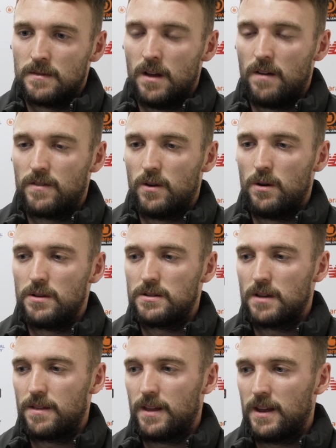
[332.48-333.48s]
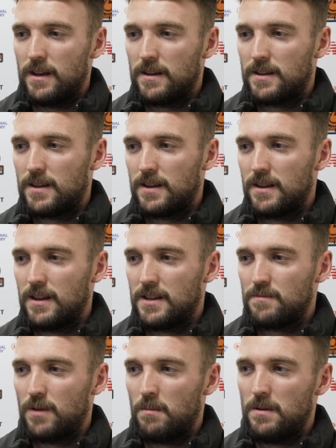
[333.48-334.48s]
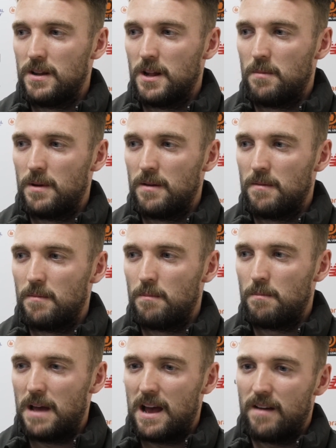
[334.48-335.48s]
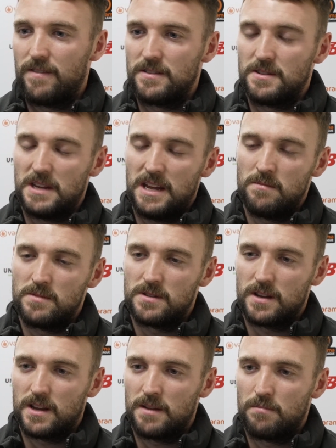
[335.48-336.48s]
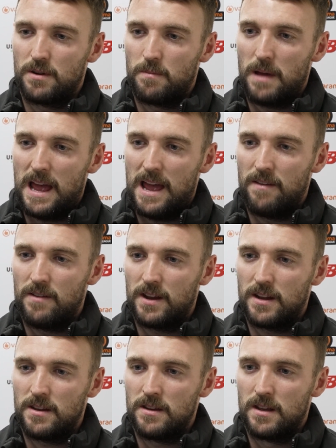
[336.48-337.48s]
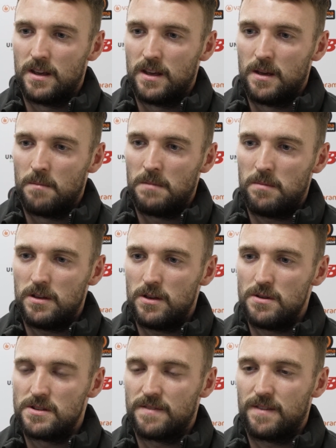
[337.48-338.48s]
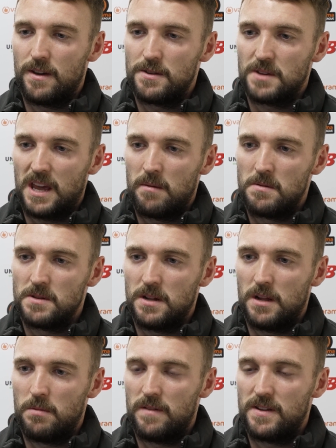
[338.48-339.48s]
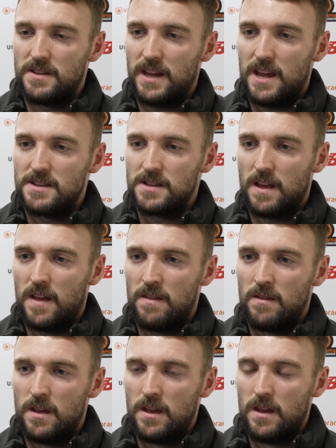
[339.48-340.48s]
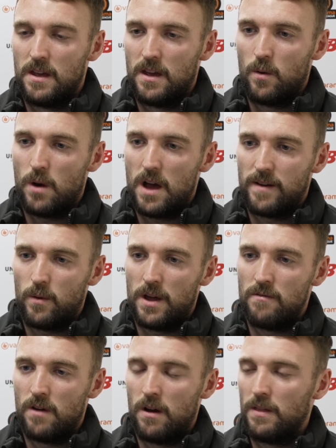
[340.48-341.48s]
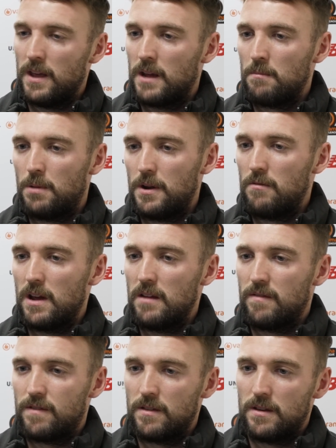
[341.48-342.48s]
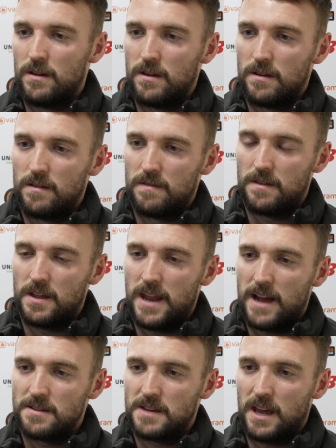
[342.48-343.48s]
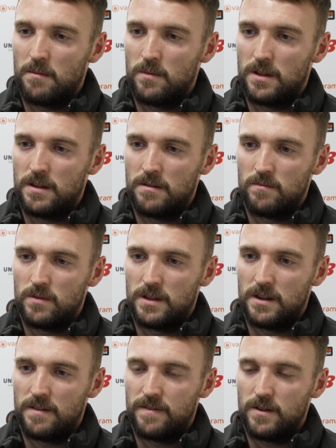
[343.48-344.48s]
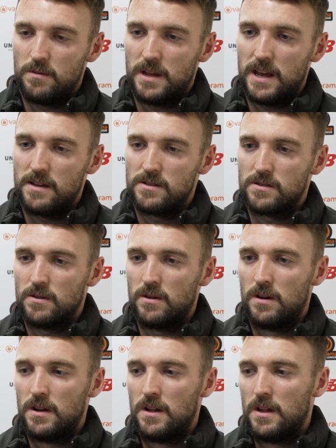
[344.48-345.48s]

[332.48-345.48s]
No, of course. I think it's probably a little bit better for teams that can prepare, that can maybe use the first game as a little bit of a taster, then whatever went wrong, they can put it right for the next game within a few days. So